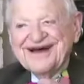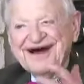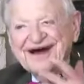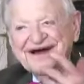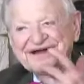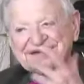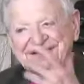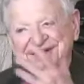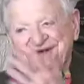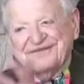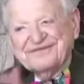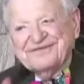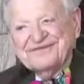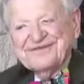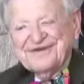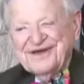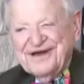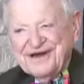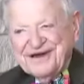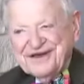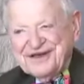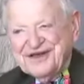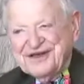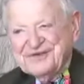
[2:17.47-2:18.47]
I left
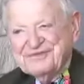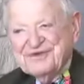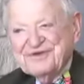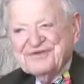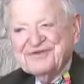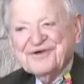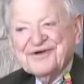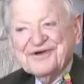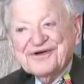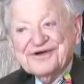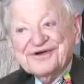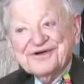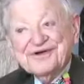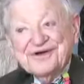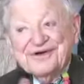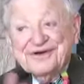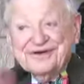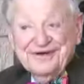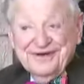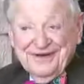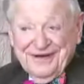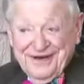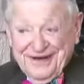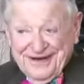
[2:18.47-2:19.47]
Lockheed before it
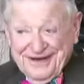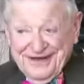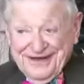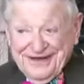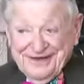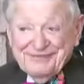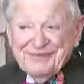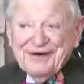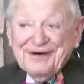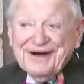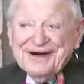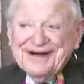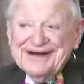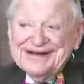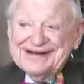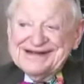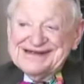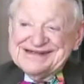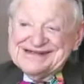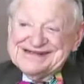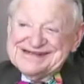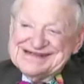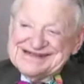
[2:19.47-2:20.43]
turned Lockheed oh, Martin. Oh wow!